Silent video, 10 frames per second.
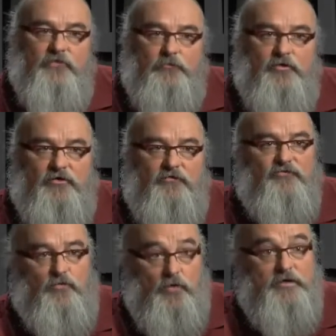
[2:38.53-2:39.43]
the printer
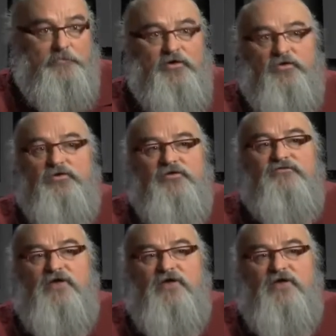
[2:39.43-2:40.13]
for a period of